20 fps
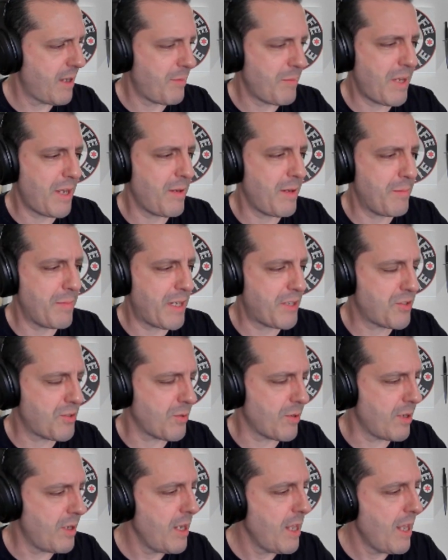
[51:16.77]
I'm not, I'm not
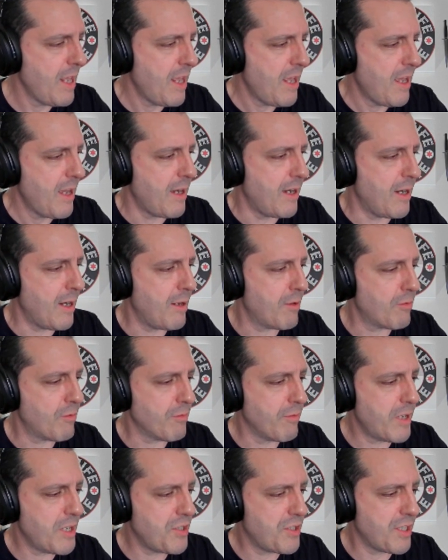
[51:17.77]
sure, uh,
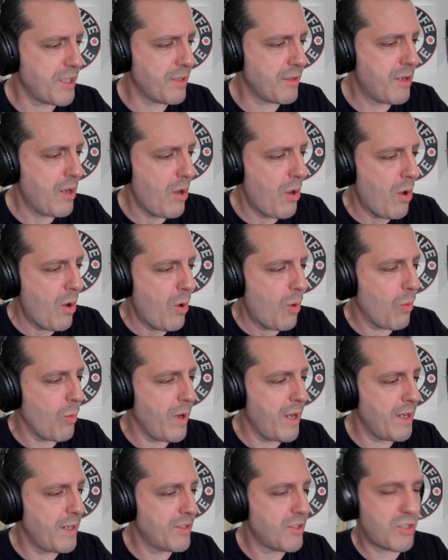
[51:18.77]
region,
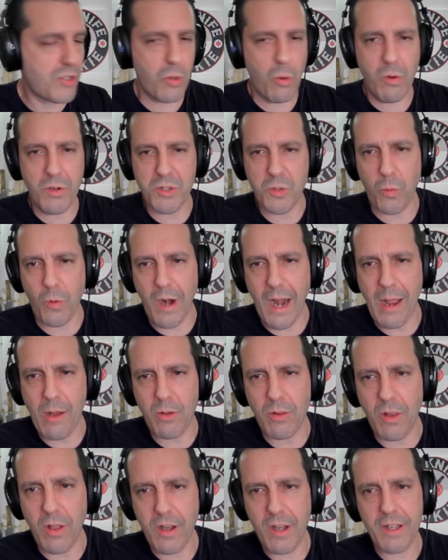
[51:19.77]
when swords were
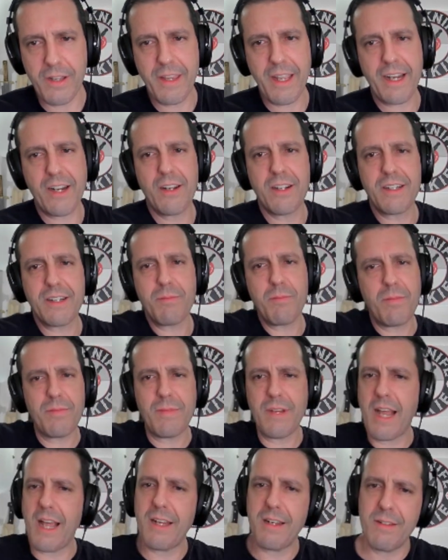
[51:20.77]
outlawed. They couldn't,
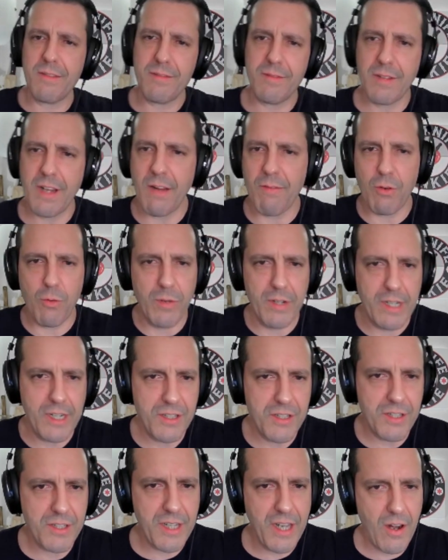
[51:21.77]
not everyone
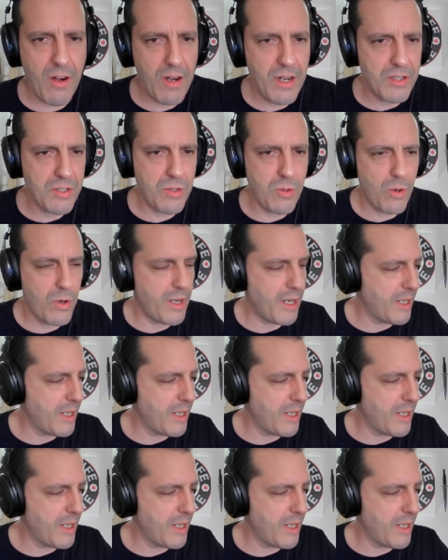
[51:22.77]
could just carry a sword